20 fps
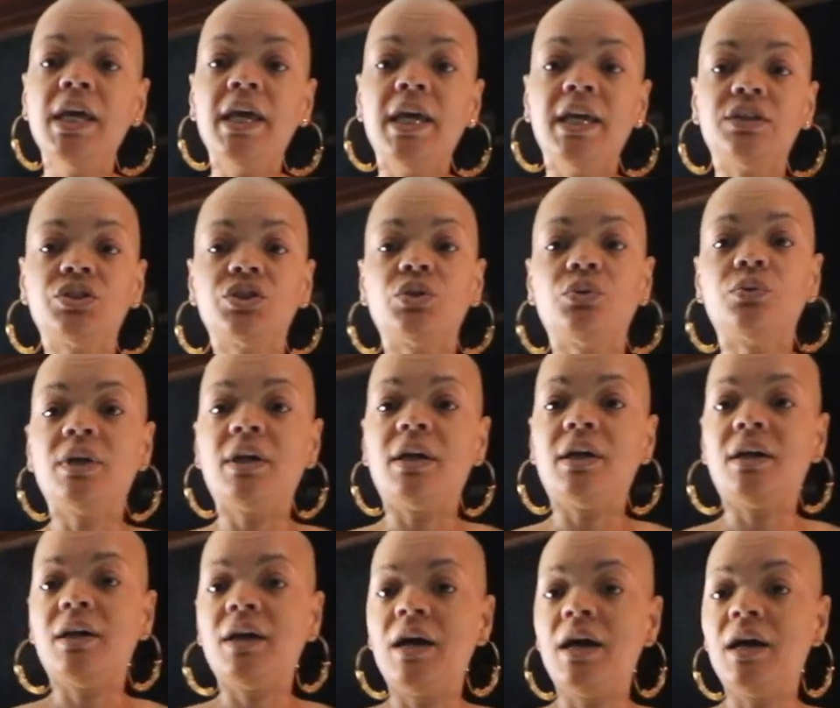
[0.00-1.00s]
And so yeah,
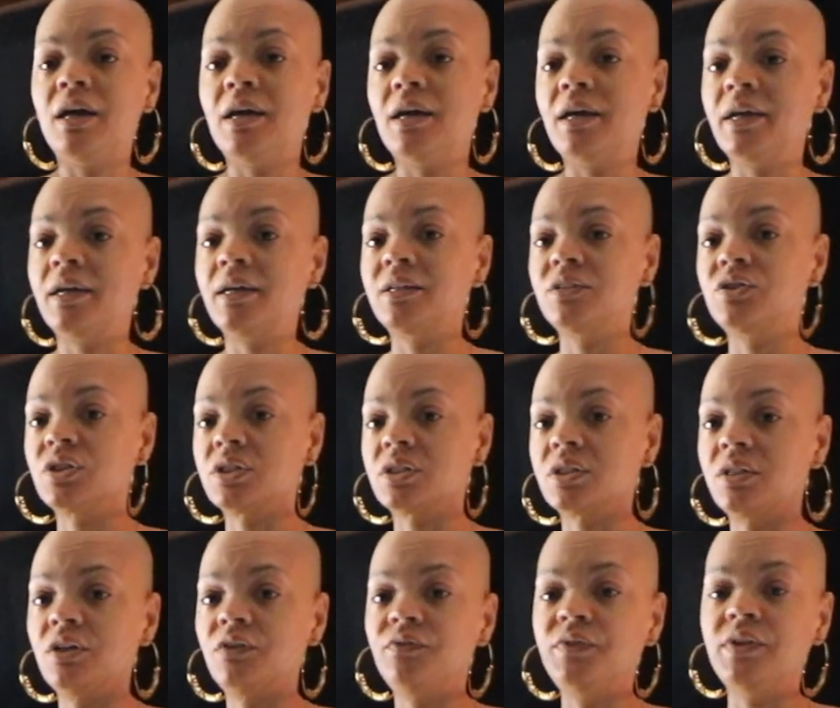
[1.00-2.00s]
I just
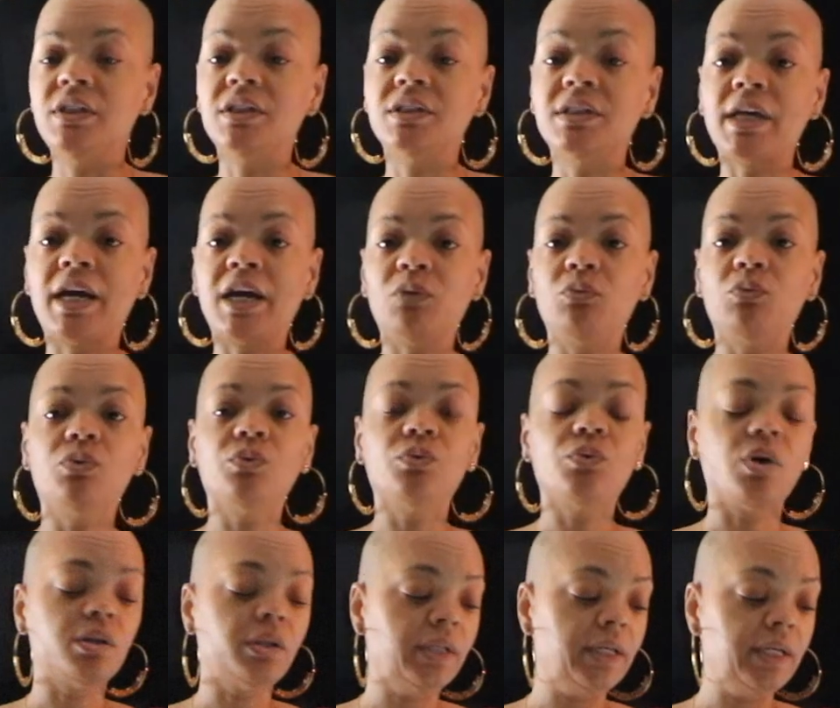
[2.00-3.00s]
love these. I will
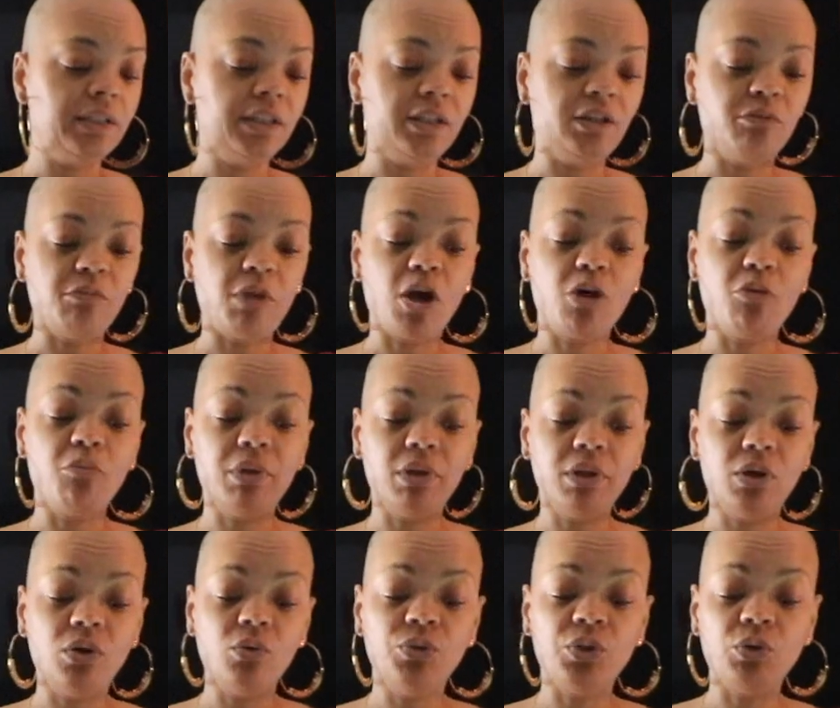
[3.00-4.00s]
link them
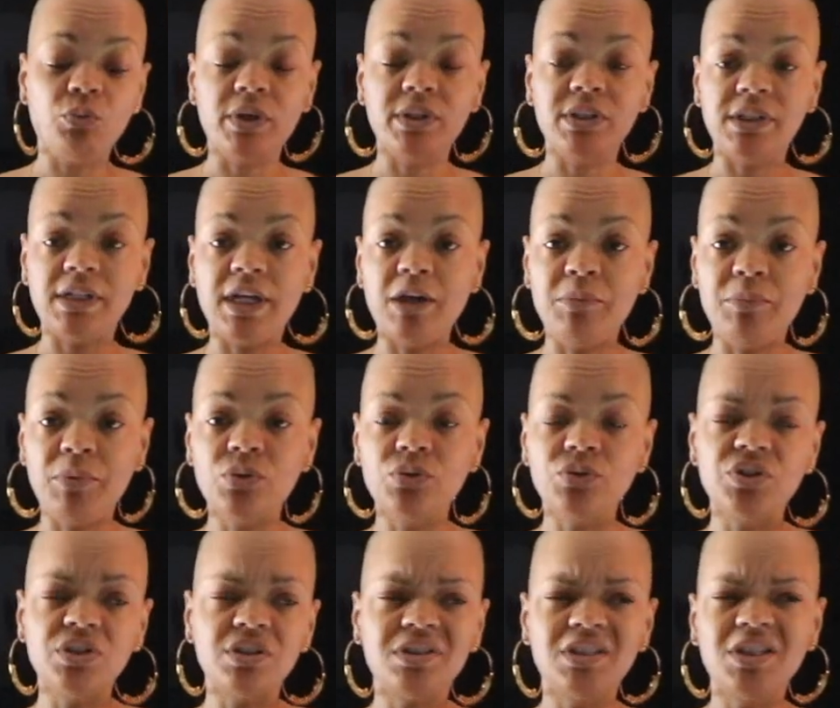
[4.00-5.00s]
below, the ones that I
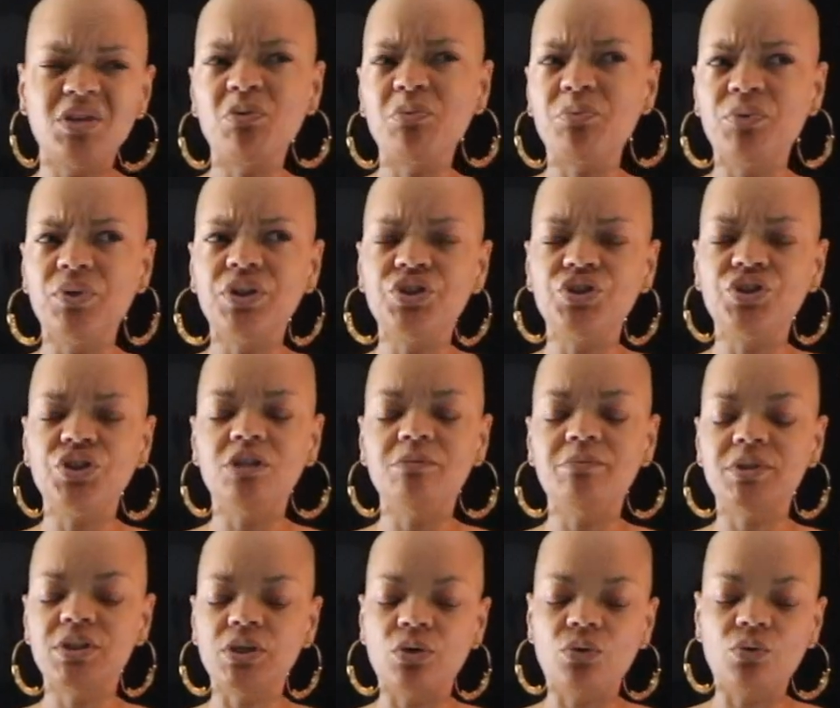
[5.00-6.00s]
purchased. They were pretty cheap,
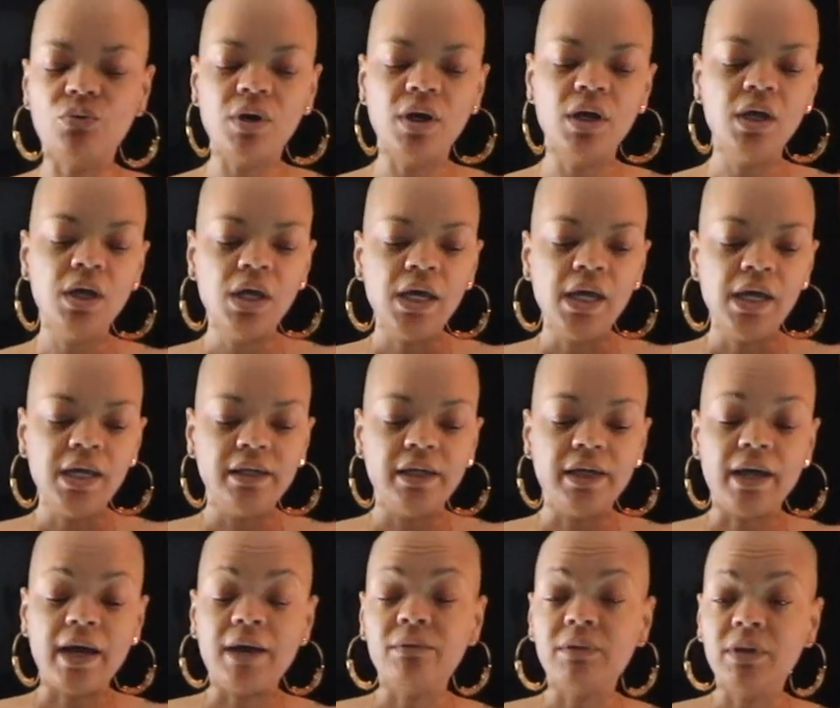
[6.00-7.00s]
so
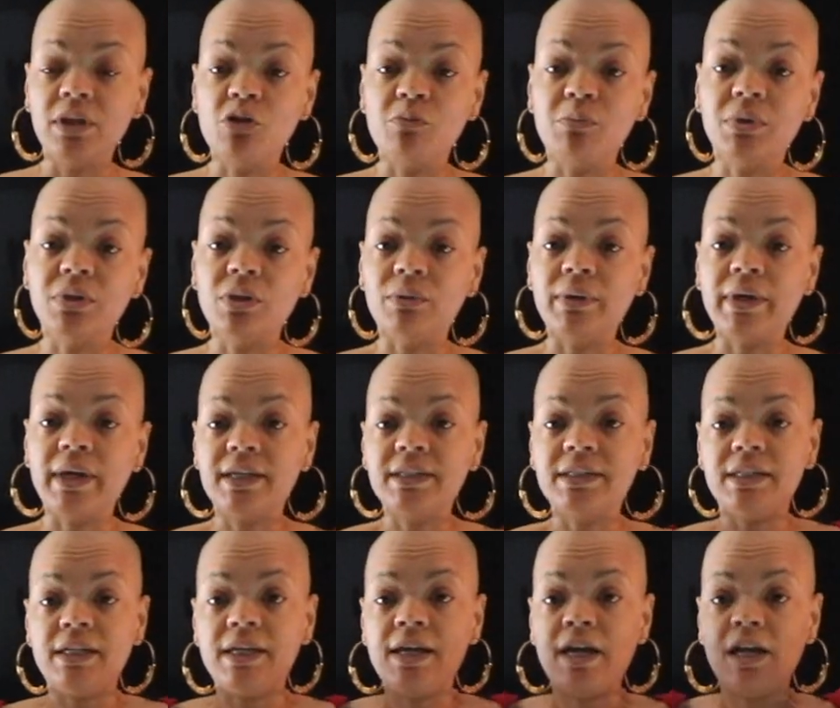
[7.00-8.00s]
yeah, I'll link them below. Like I
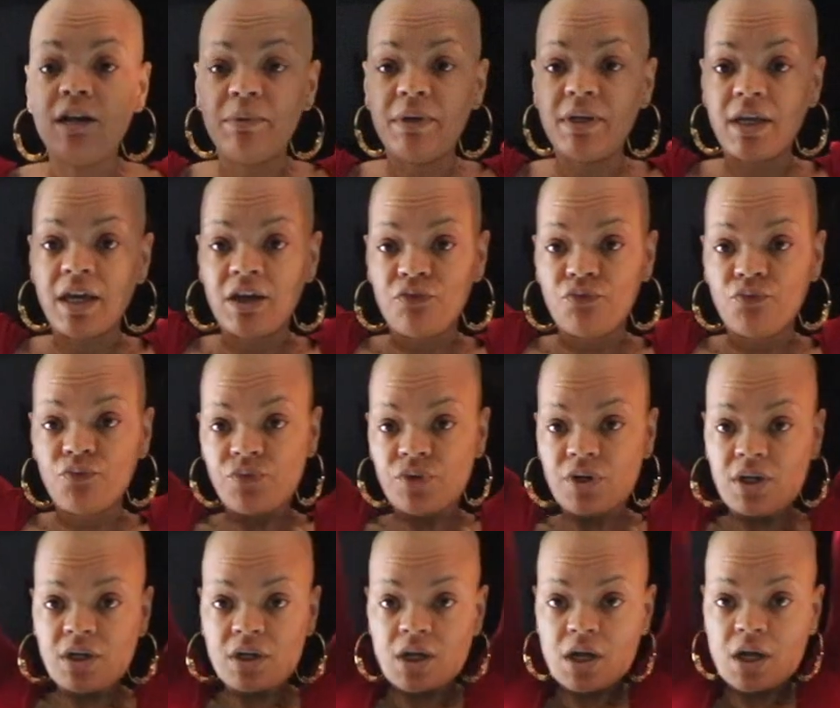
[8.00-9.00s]
said, I got them in every
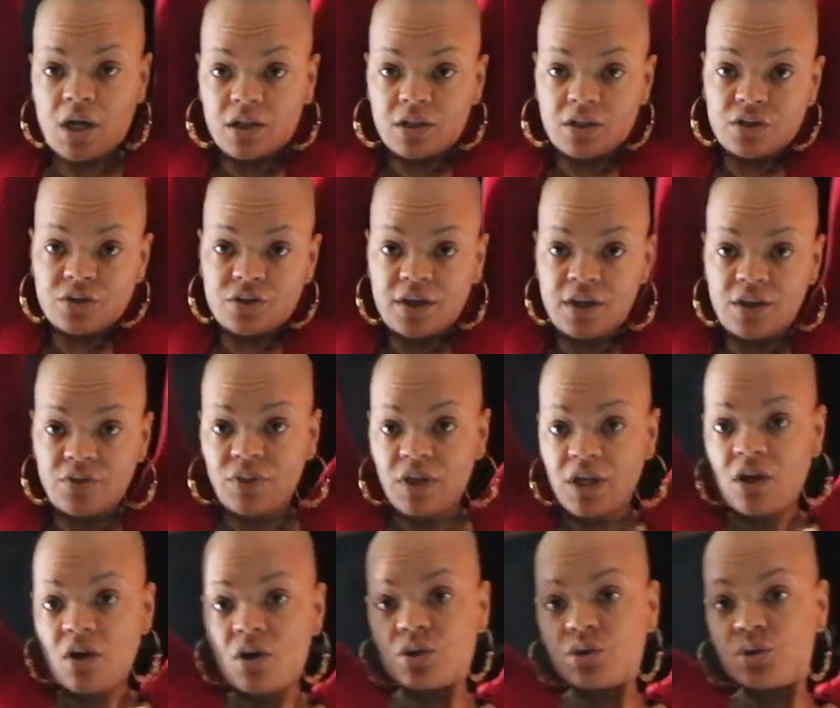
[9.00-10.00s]
color and they
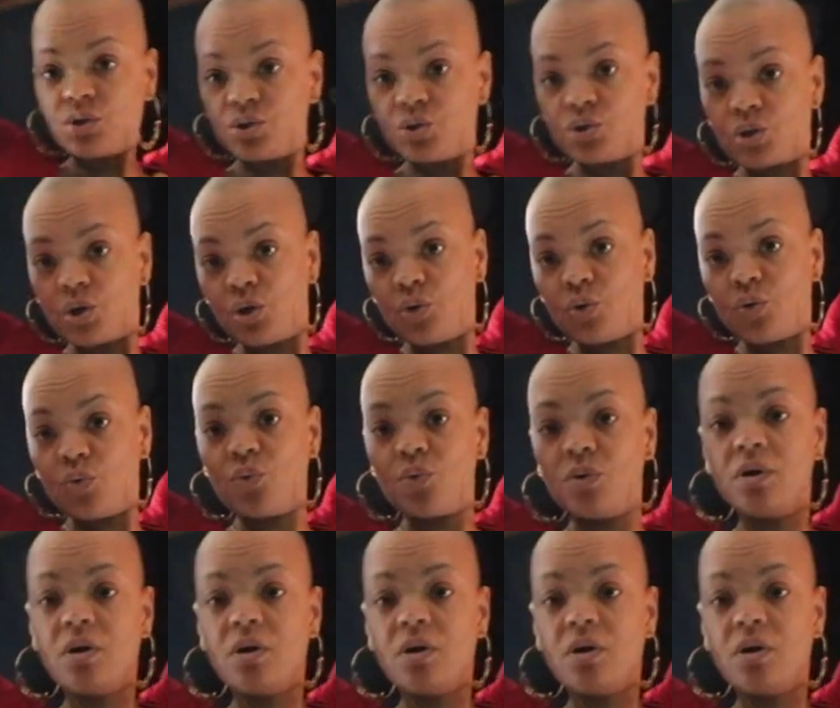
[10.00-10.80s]
are so